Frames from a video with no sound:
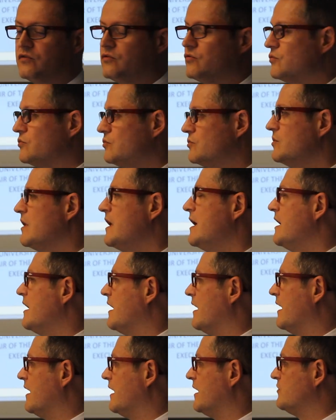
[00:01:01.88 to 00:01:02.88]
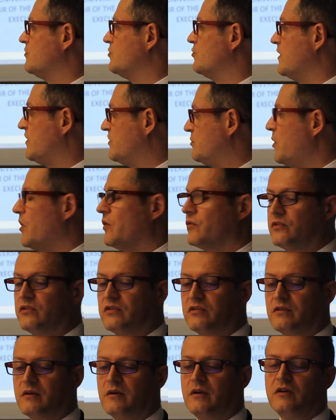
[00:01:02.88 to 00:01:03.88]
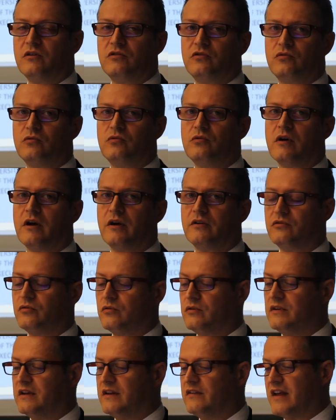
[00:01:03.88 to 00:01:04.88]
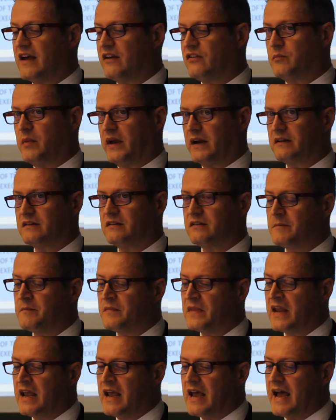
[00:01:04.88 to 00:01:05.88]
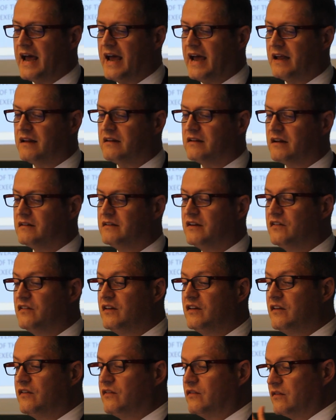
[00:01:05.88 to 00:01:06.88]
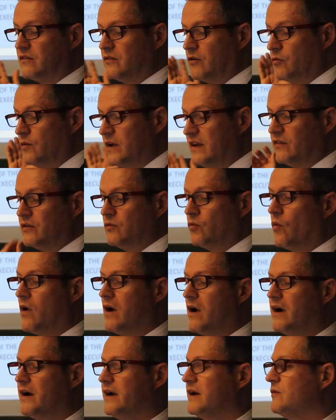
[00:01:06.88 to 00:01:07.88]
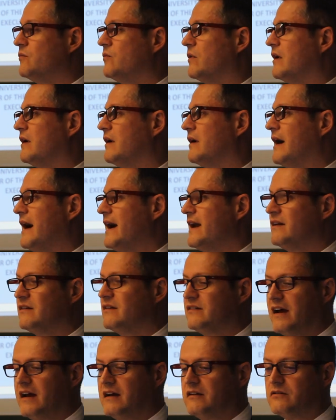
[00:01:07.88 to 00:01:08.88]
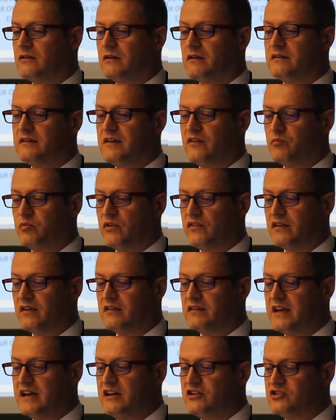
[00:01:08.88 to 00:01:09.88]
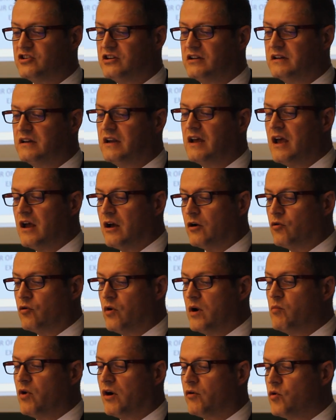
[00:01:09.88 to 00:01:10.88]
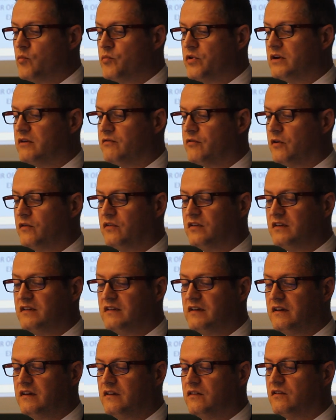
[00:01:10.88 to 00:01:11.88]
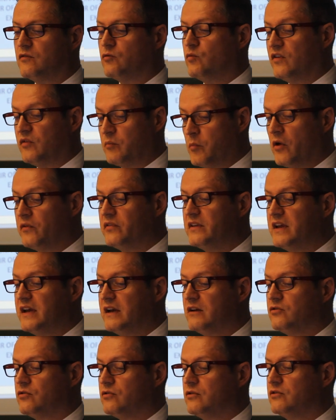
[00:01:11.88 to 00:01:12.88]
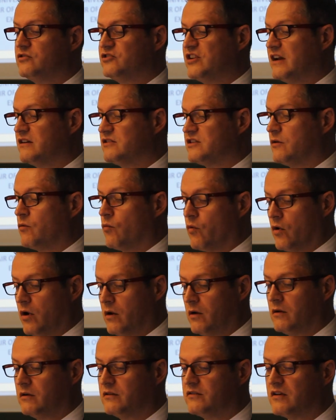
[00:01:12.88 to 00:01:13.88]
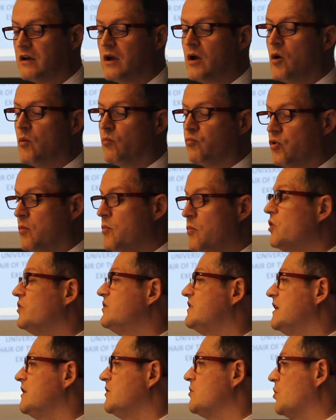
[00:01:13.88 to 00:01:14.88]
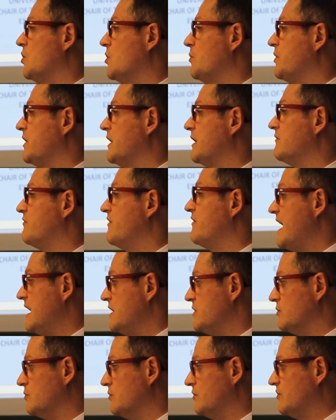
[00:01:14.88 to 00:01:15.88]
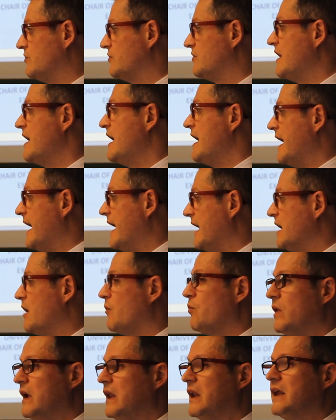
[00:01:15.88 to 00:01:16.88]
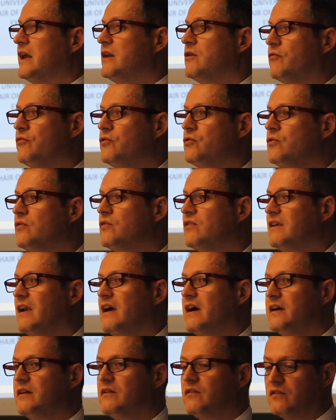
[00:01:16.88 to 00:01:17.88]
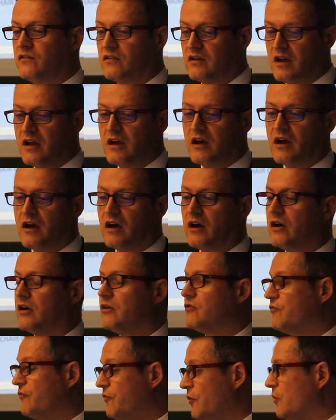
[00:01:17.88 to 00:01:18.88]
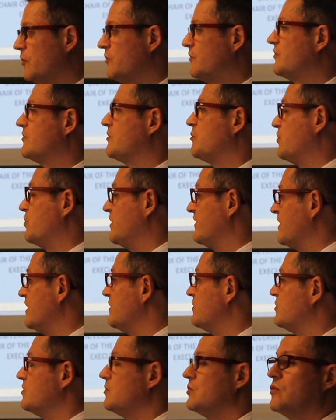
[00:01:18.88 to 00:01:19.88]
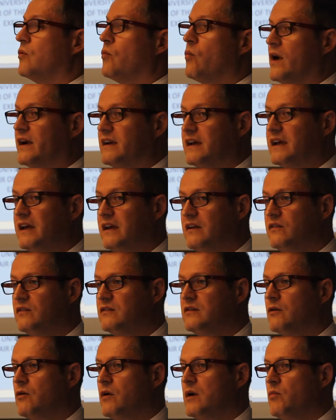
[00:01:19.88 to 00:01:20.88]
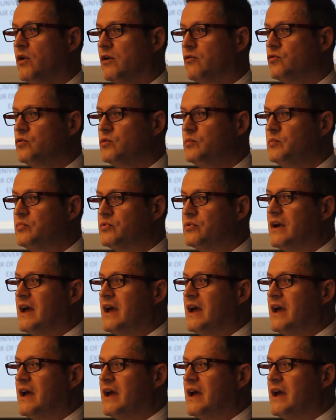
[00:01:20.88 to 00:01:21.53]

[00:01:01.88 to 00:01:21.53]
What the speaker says: to respond to these aspects. And this is the reason why I entitled this presentation, Coimbra Group Universities Responding to the Changing World, Promoting European Values. And I will, in a few slides, first present you what is the Coimbra Group